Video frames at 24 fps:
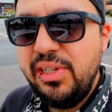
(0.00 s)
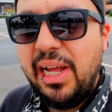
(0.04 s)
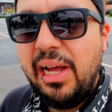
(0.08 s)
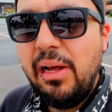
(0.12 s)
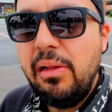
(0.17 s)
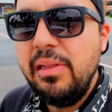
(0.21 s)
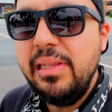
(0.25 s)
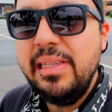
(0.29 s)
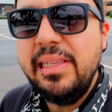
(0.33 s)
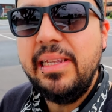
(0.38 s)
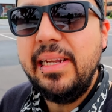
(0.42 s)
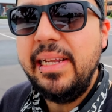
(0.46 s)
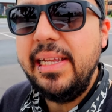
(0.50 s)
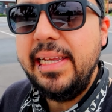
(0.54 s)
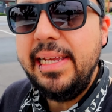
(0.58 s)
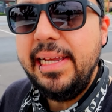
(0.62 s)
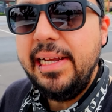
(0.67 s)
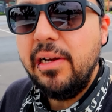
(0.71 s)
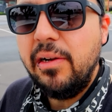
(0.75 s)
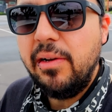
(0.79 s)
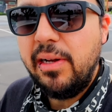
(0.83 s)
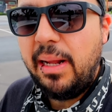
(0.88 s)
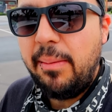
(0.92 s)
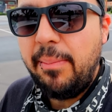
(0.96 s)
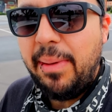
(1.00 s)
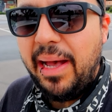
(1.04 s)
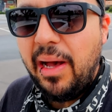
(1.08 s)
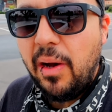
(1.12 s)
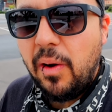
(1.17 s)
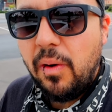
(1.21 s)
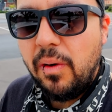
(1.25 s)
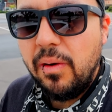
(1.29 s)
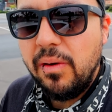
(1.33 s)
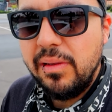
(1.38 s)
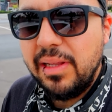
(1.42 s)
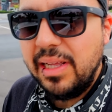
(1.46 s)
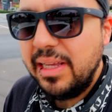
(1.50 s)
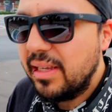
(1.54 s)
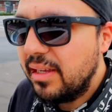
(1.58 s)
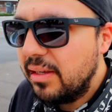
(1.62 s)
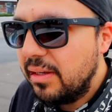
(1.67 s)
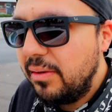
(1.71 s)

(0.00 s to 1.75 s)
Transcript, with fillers: I only need a year and I'm out. Like